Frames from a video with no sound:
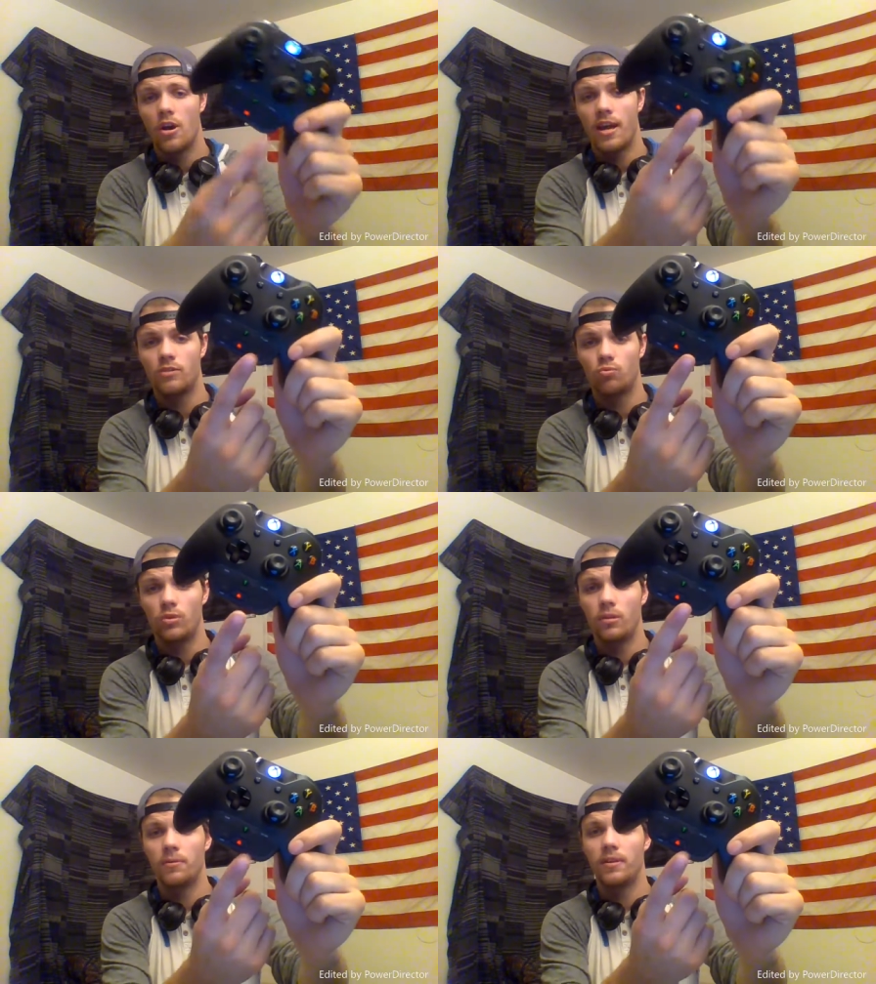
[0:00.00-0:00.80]
It's
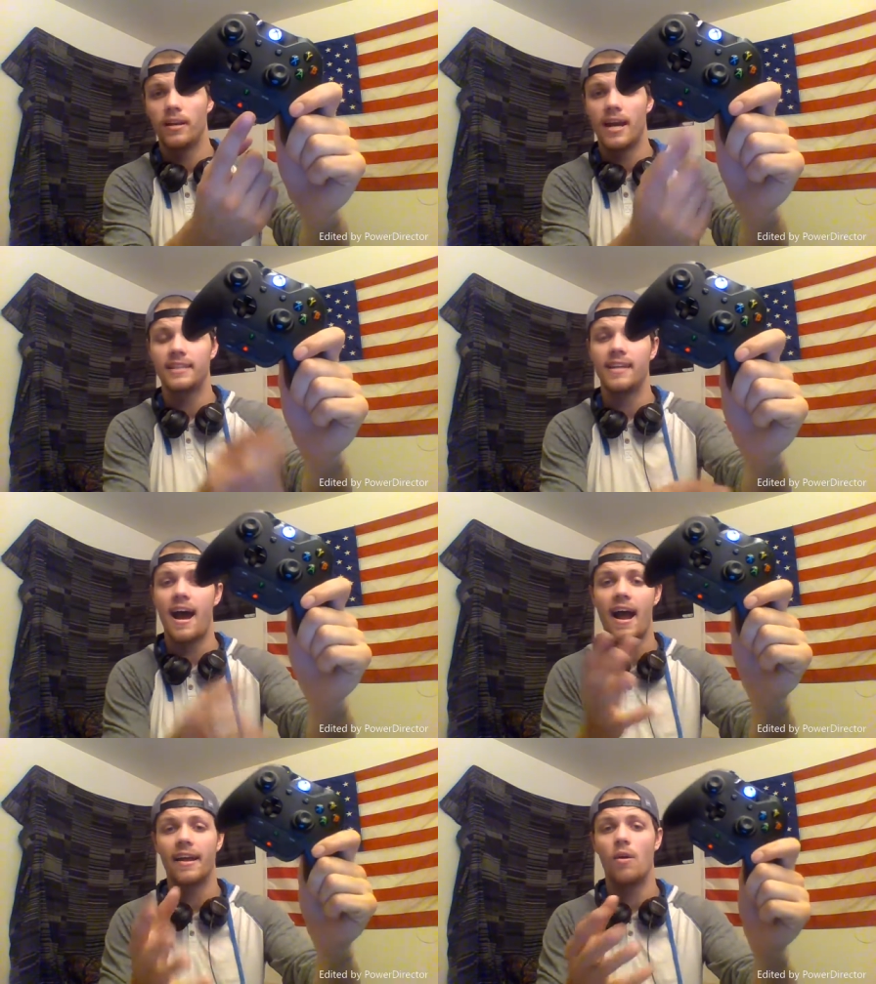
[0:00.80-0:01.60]
really, really nice.
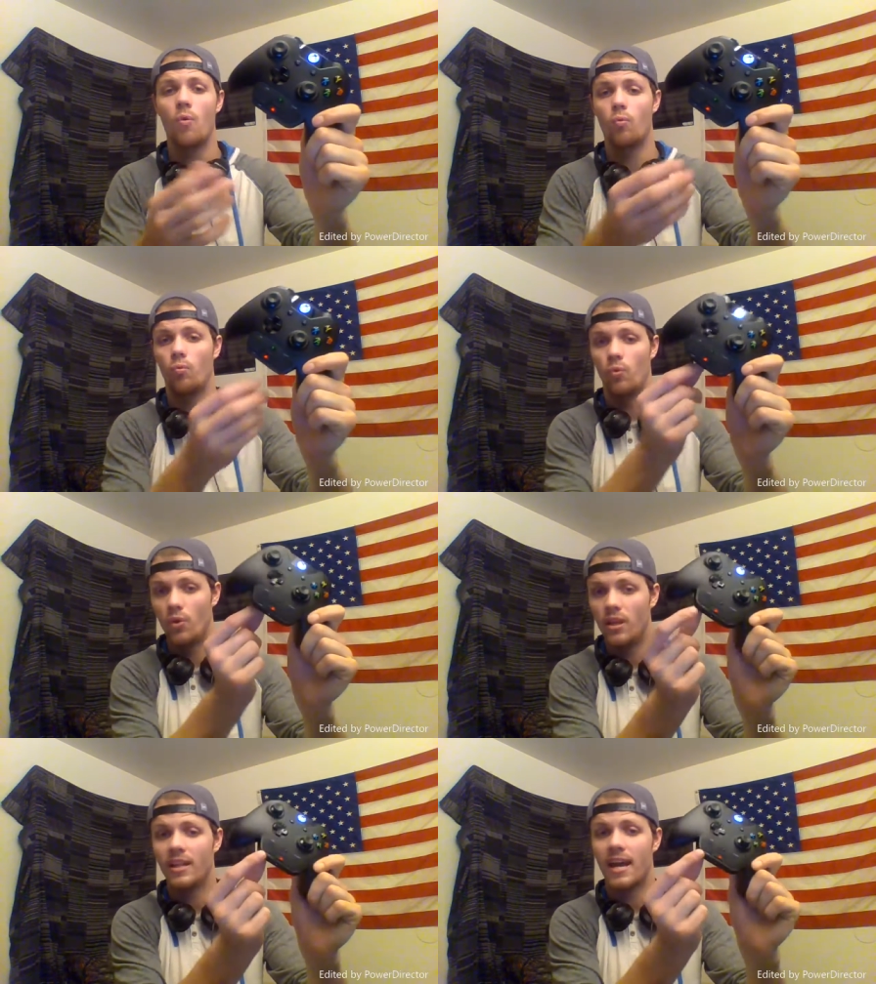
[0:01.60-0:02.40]
I
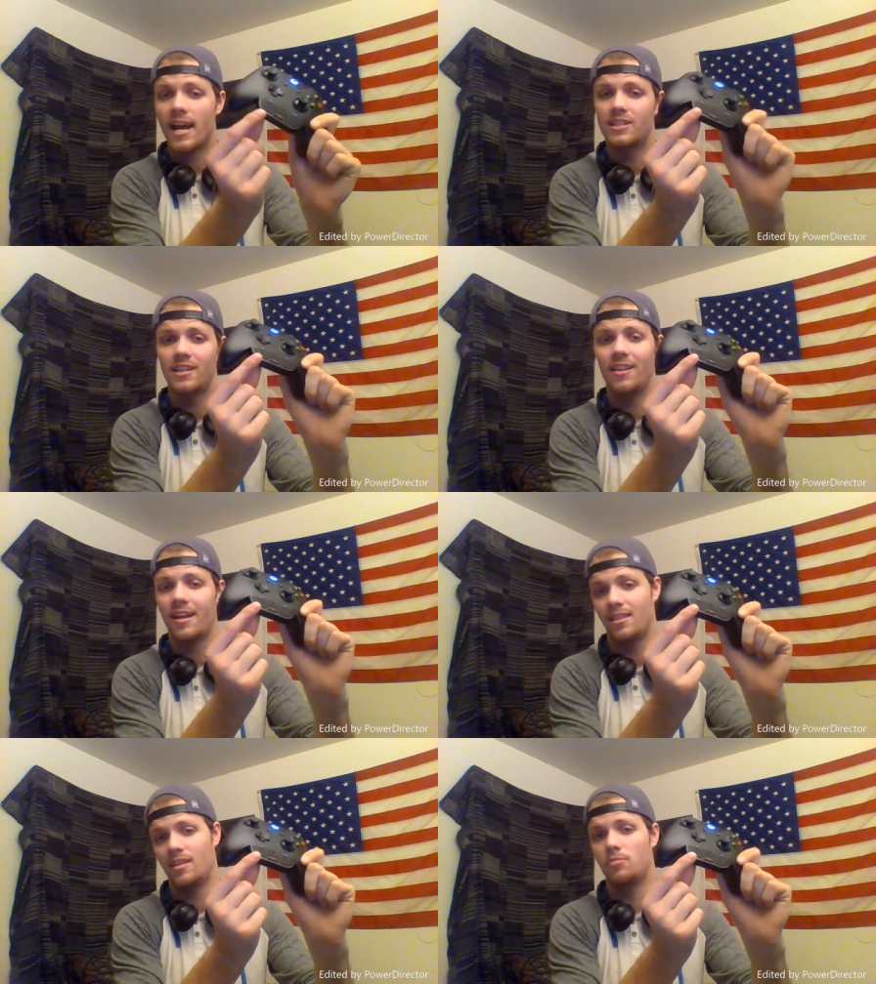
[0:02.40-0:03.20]
really actually
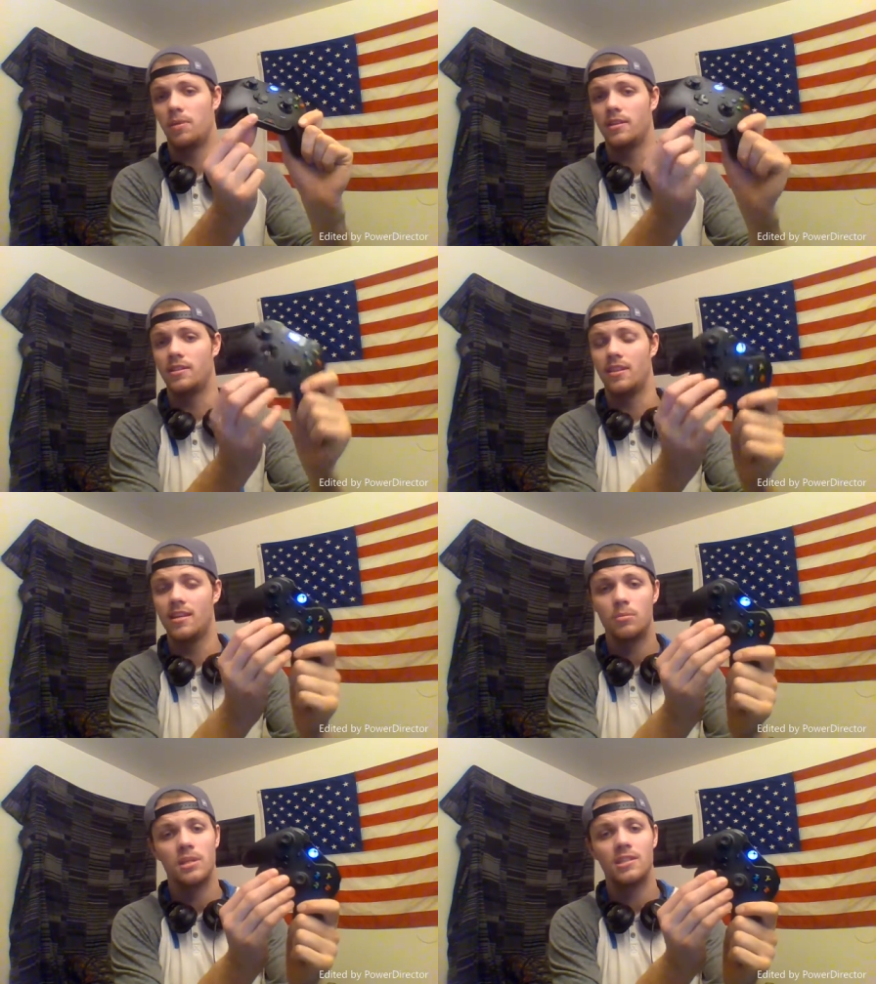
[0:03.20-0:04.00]
like this piece.
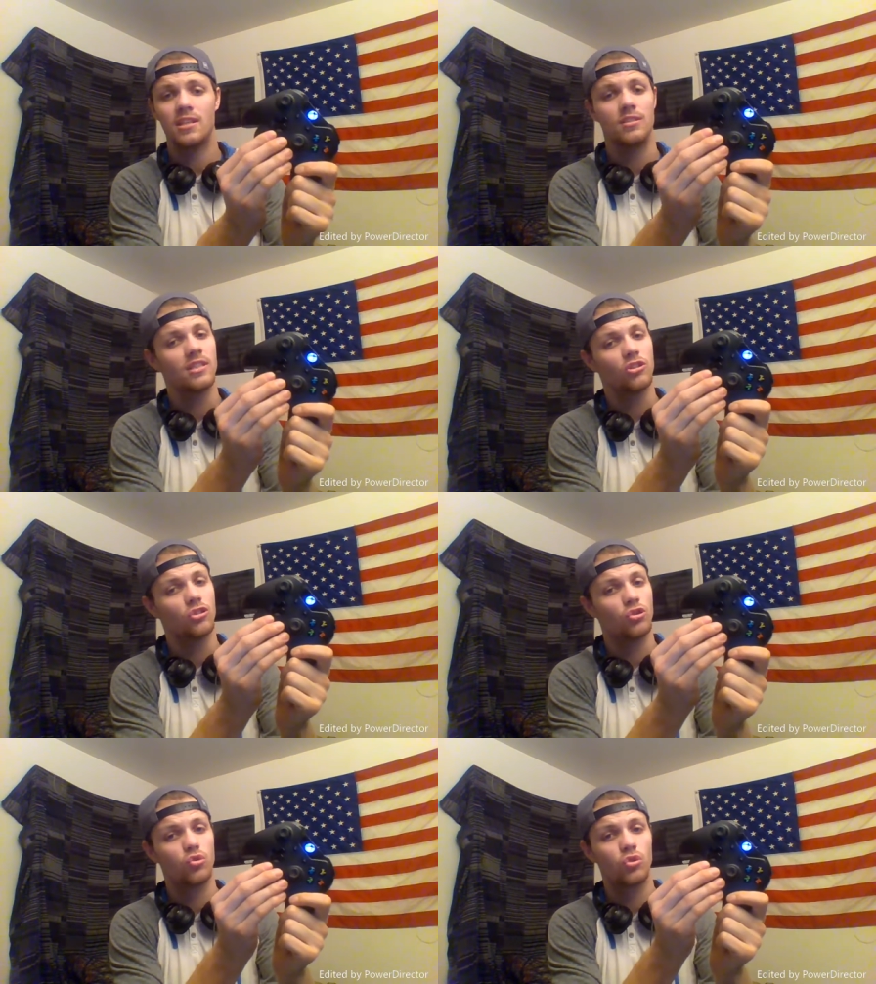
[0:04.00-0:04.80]
This piece is
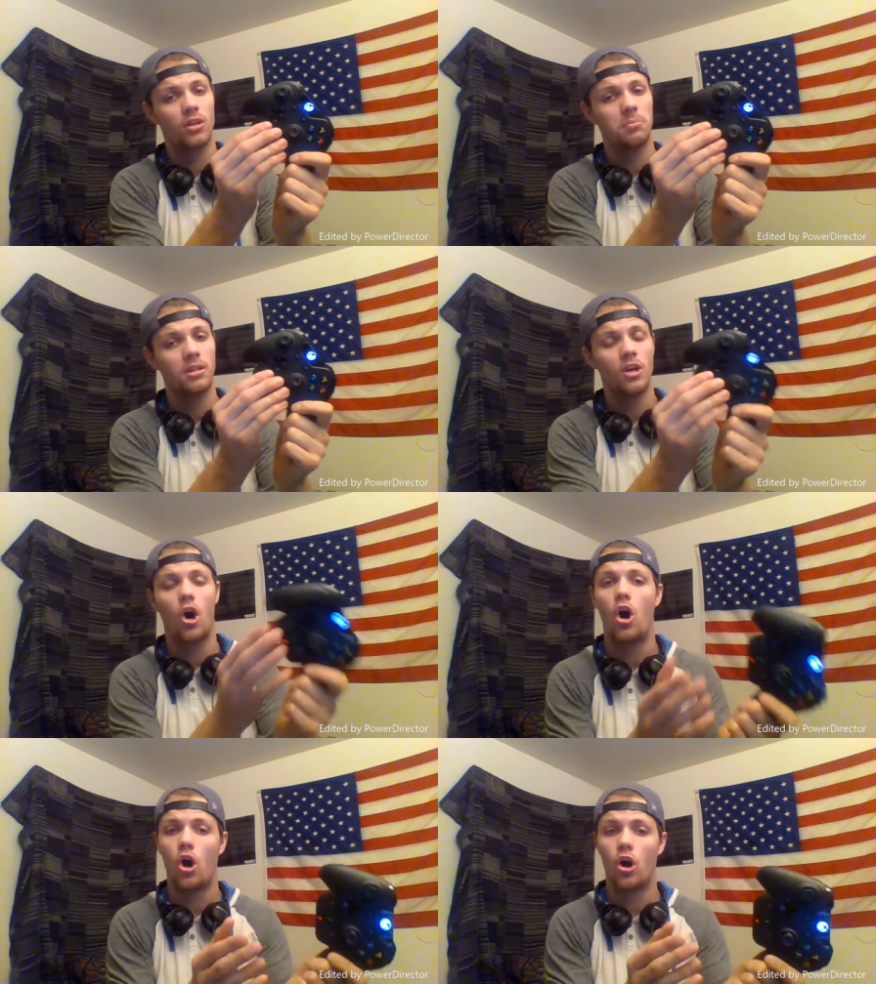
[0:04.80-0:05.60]
extremely
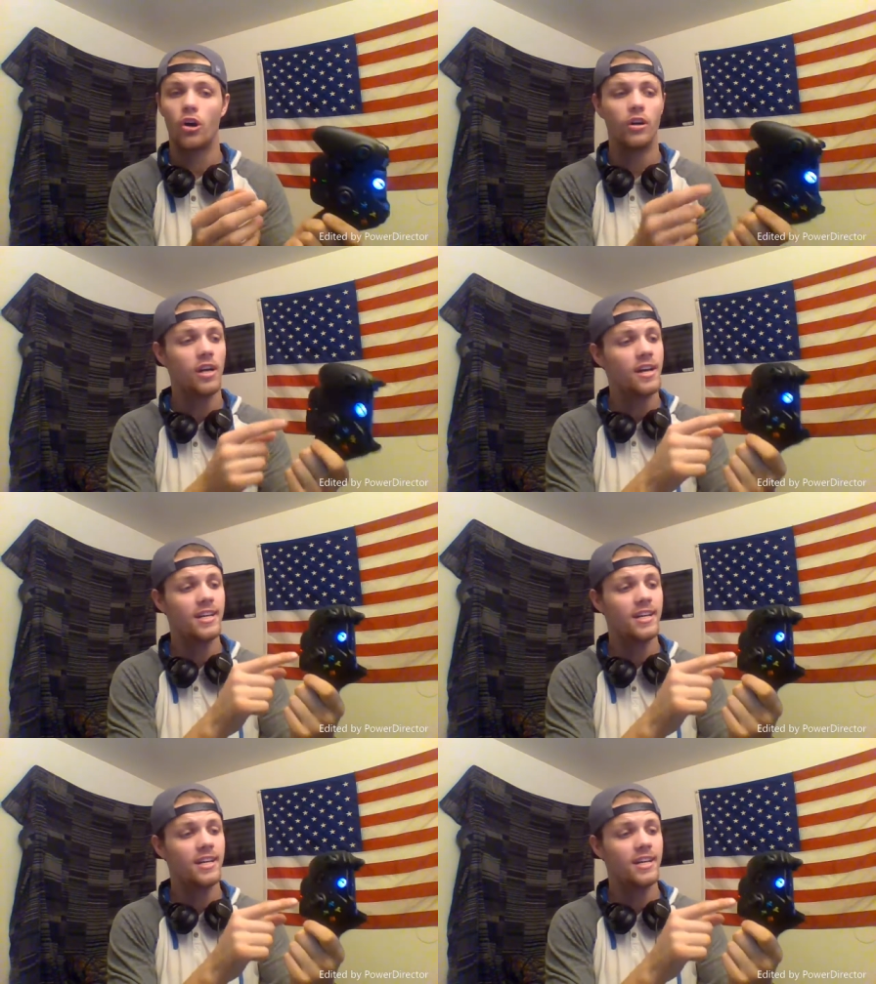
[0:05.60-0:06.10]
hard